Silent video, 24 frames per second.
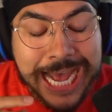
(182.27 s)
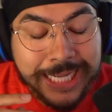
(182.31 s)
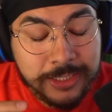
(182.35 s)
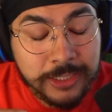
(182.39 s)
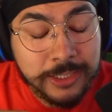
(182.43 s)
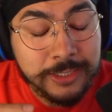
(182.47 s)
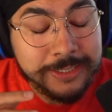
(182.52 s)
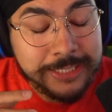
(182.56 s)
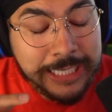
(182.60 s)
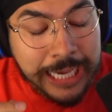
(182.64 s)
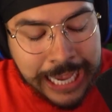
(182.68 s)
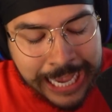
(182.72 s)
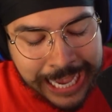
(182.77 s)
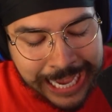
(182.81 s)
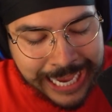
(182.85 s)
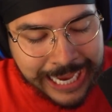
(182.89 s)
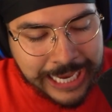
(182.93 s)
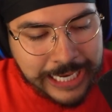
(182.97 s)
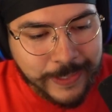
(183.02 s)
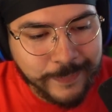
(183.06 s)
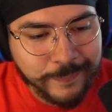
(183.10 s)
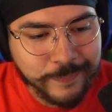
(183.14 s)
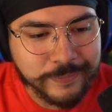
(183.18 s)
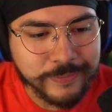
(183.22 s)
the
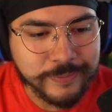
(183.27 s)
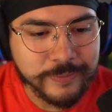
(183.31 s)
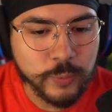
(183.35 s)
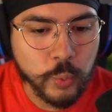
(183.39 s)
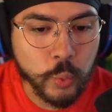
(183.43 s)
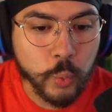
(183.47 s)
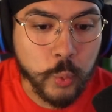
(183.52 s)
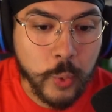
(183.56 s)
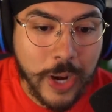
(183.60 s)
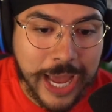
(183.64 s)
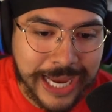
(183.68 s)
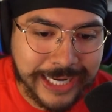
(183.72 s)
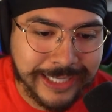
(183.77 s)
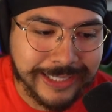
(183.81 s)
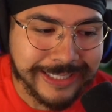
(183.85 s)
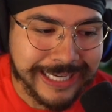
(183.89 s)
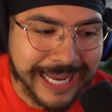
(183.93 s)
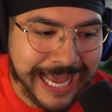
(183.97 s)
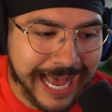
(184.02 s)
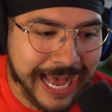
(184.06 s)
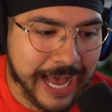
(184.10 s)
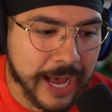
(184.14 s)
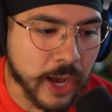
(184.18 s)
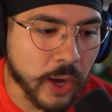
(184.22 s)
time... Right
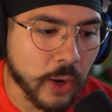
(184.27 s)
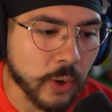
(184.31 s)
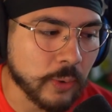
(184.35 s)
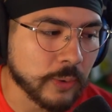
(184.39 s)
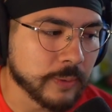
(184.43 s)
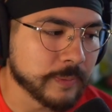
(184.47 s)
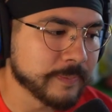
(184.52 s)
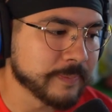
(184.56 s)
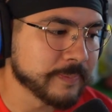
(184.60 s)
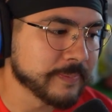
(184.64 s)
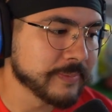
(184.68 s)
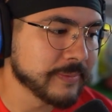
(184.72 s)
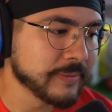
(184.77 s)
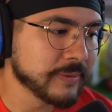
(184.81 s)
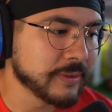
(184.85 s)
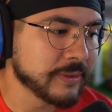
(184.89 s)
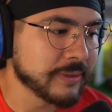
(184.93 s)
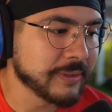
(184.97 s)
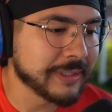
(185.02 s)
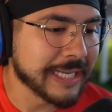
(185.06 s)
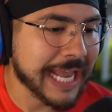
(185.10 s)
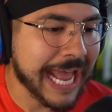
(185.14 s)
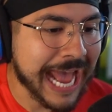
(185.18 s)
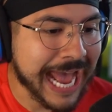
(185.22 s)
now,
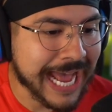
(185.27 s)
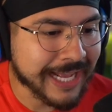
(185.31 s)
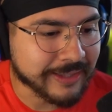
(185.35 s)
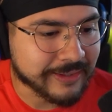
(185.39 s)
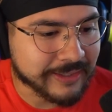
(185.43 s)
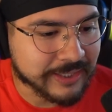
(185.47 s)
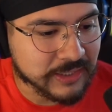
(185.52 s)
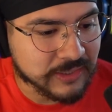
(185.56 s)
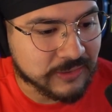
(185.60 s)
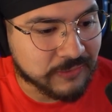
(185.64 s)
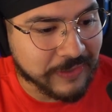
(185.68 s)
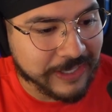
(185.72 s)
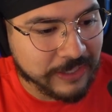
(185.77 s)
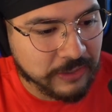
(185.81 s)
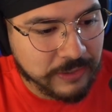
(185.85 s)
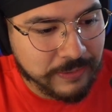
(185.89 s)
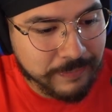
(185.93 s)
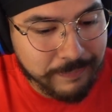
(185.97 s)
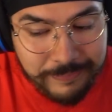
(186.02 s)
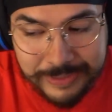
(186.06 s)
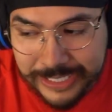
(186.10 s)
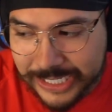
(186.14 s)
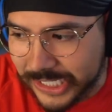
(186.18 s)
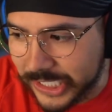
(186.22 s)
at this very
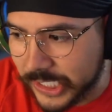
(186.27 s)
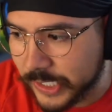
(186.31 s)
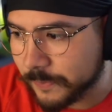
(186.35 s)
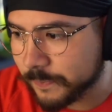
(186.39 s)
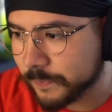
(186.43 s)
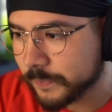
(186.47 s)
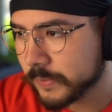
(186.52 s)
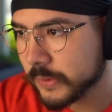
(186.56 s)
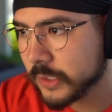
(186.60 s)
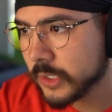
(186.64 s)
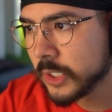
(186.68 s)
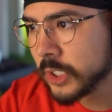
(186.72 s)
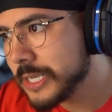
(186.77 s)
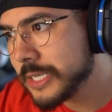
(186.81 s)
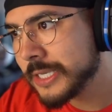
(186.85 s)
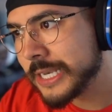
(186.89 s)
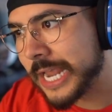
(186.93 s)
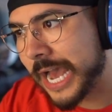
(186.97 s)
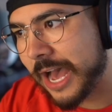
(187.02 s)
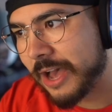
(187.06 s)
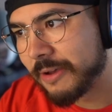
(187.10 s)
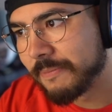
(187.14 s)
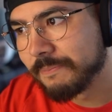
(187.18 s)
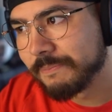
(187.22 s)
minute,
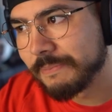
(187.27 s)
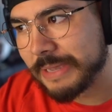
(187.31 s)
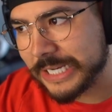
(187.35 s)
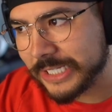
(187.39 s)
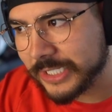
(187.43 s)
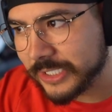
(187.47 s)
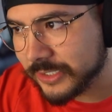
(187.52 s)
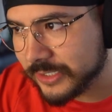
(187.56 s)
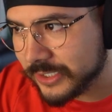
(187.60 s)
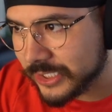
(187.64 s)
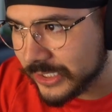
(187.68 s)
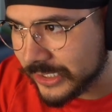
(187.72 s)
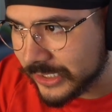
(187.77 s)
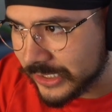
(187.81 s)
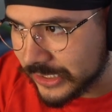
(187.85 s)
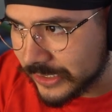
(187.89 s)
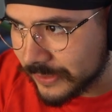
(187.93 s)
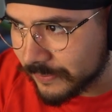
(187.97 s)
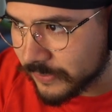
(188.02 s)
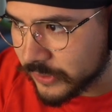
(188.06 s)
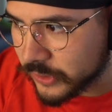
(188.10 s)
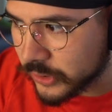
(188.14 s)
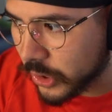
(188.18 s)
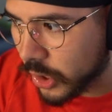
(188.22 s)
not many
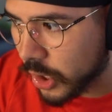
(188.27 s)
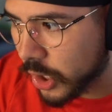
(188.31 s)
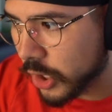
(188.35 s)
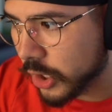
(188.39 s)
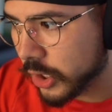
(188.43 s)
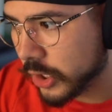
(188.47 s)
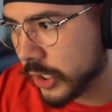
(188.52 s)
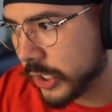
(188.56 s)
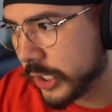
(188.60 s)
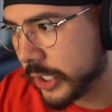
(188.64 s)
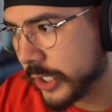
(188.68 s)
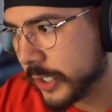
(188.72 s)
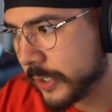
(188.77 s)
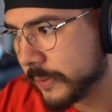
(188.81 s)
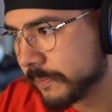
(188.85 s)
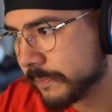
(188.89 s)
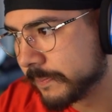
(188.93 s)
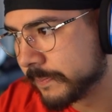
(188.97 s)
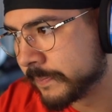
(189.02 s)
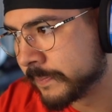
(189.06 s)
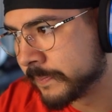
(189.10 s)
teams they're